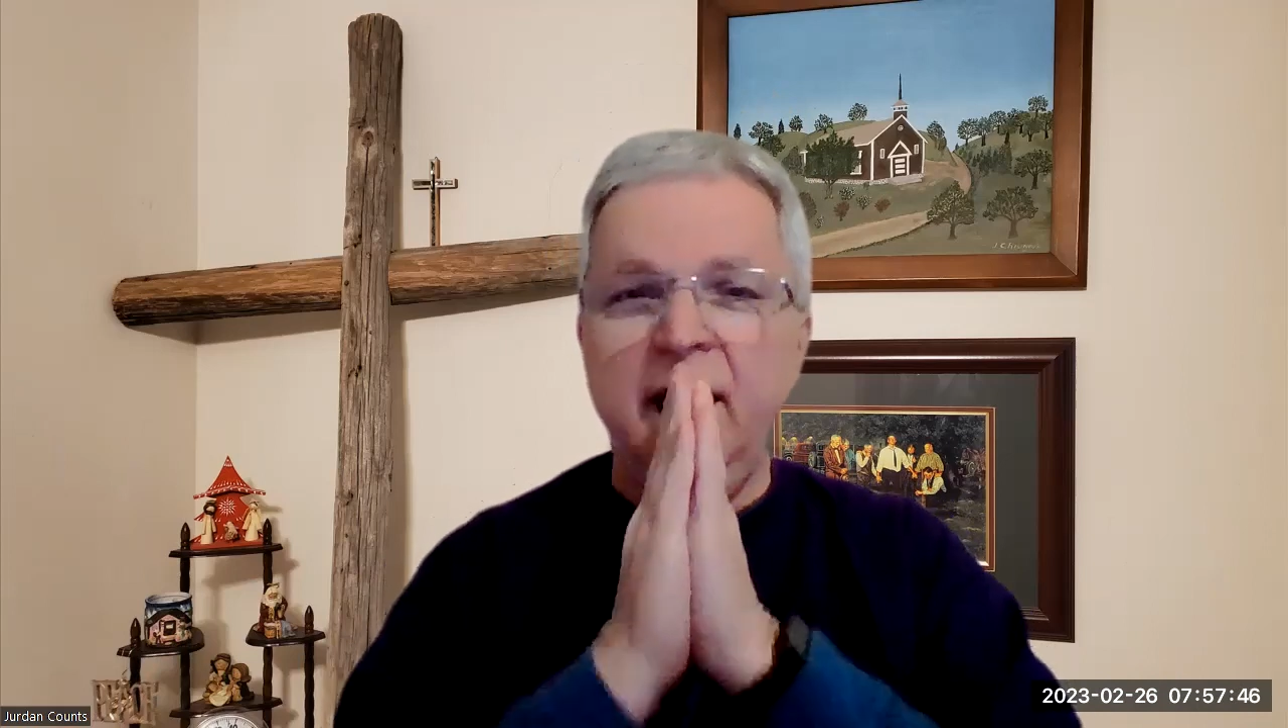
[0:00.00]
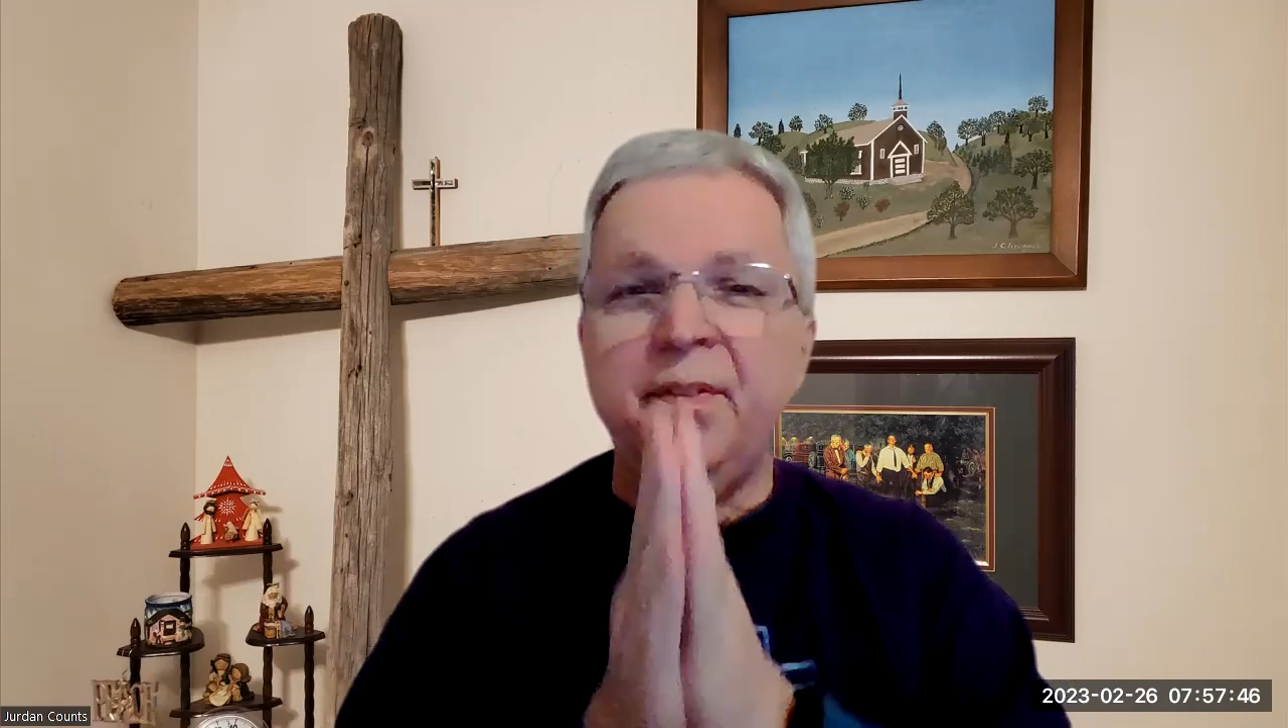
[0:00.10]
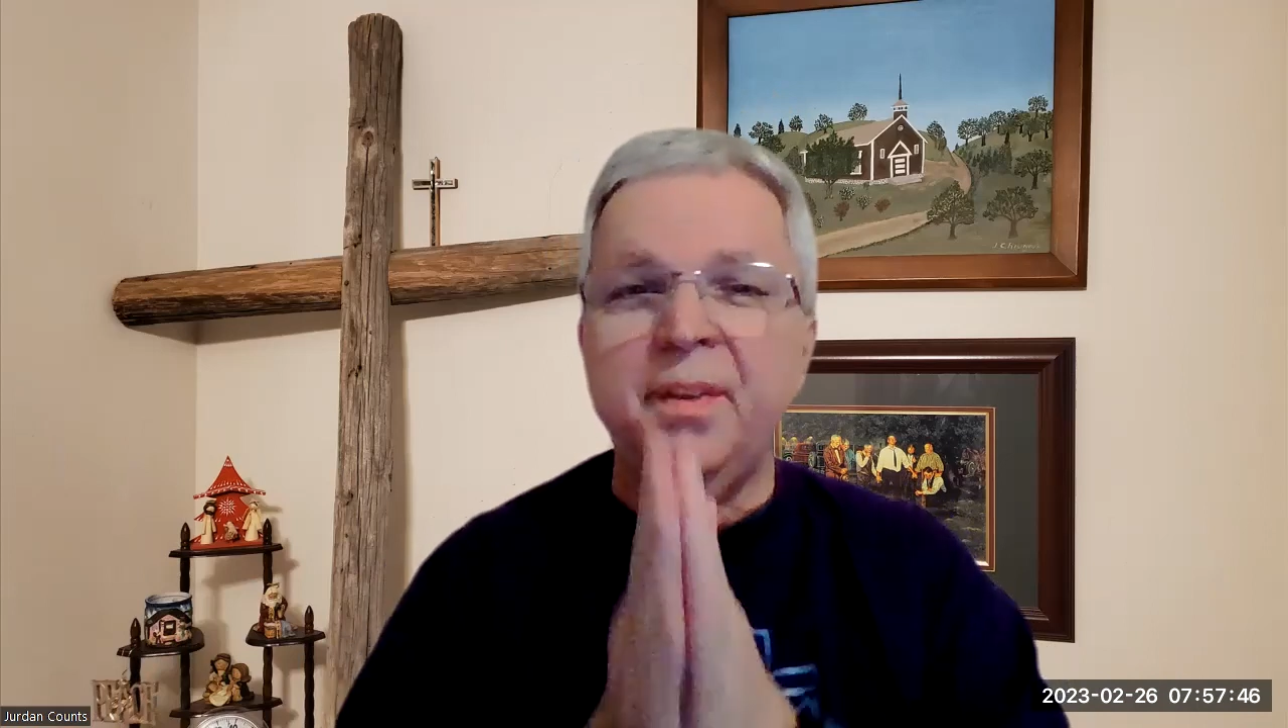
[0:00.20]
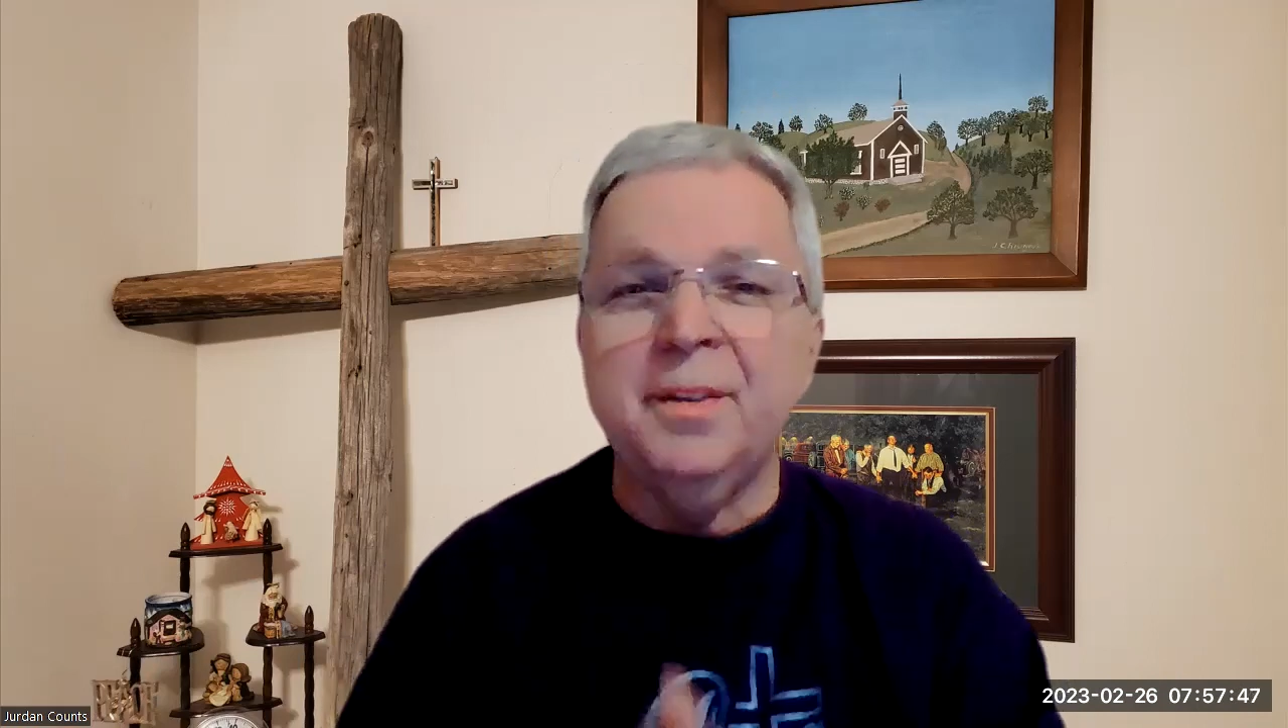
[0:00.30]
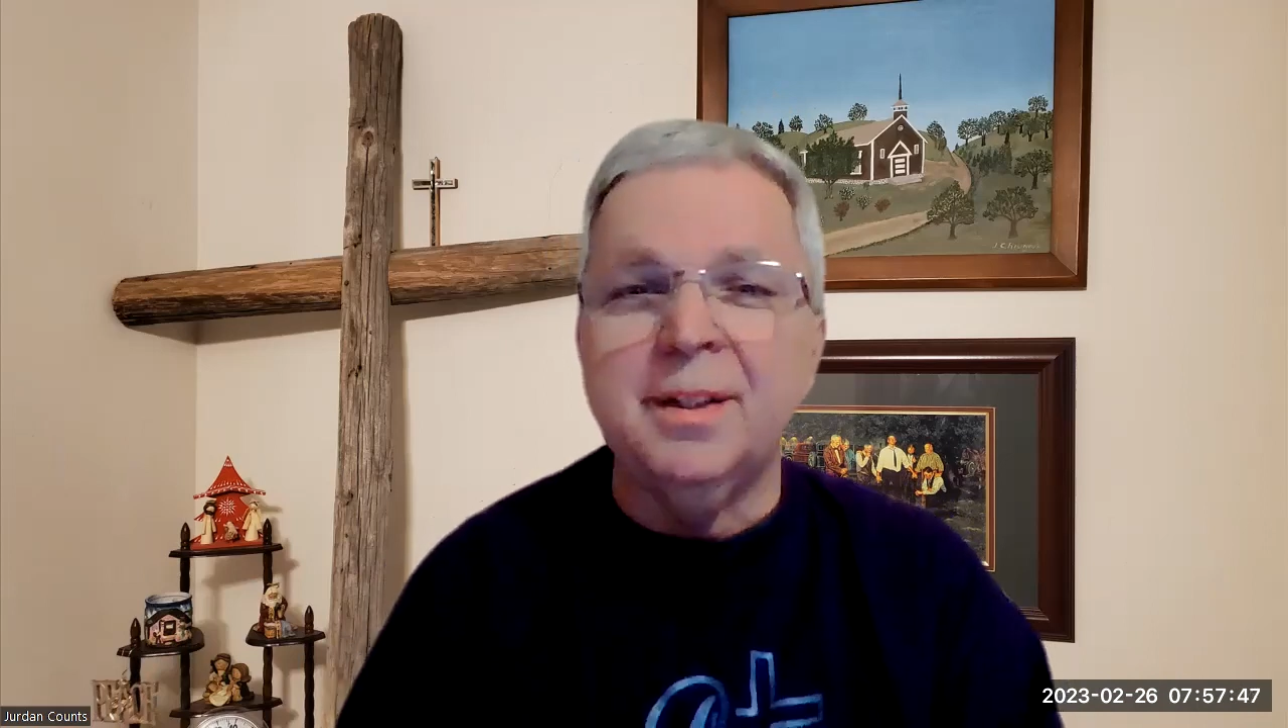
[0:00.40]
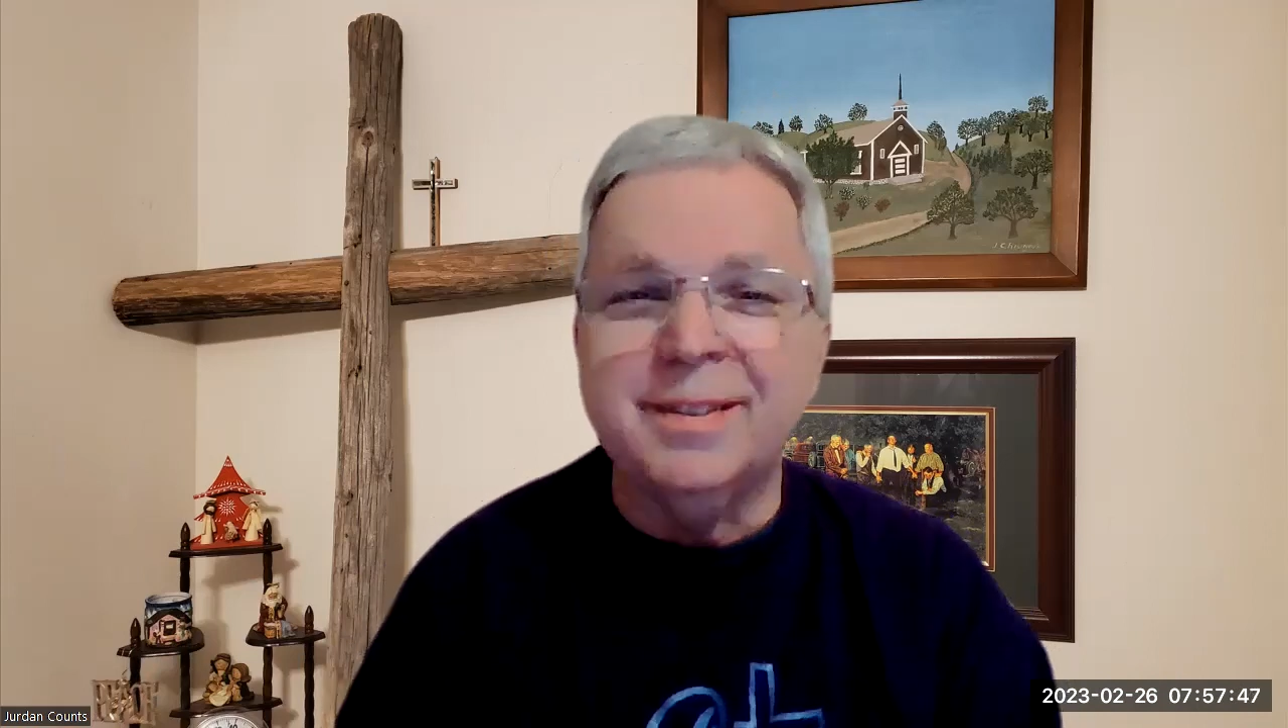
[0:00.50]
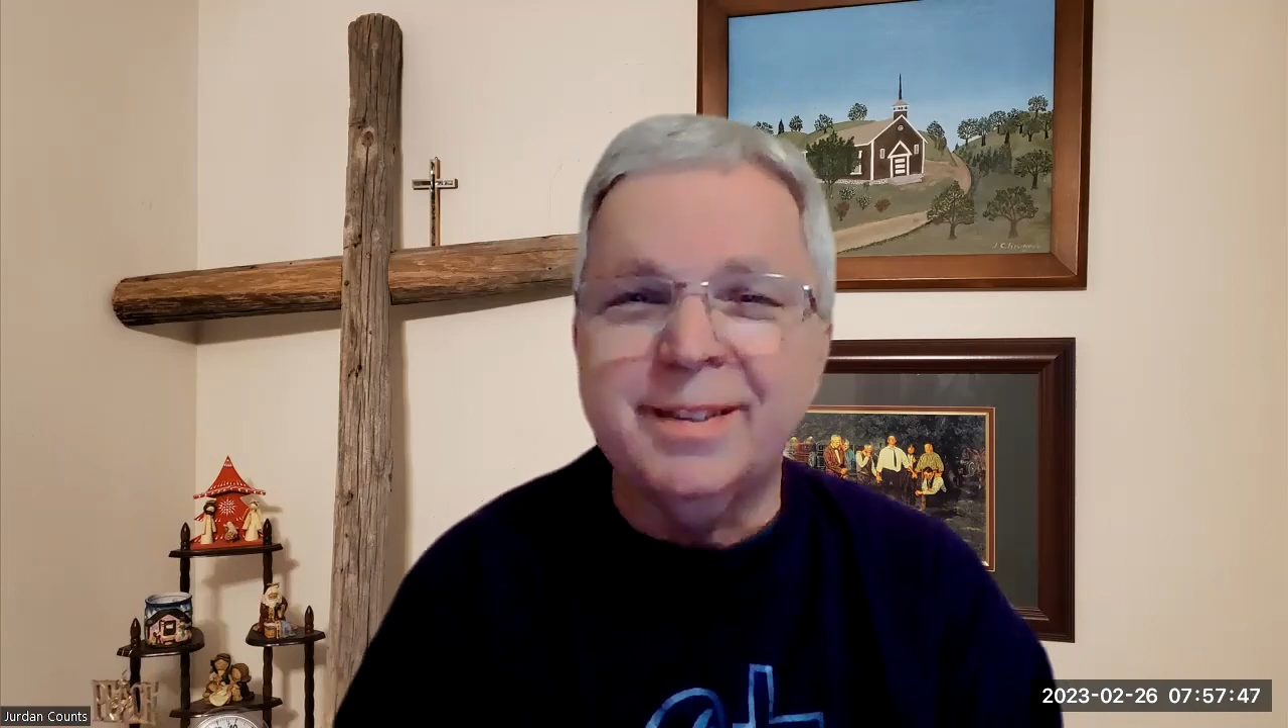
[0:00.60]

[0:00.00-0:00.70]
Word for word: And then the